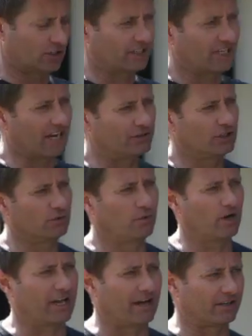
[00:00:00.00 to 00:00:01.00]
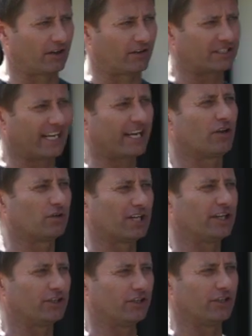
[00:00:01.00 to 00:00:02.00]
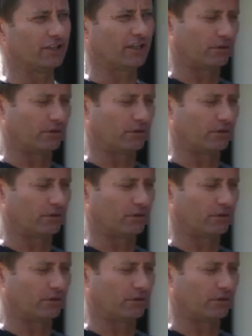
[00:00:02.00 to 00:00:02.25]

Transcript: Jason, how do you work out how this Ecodan unit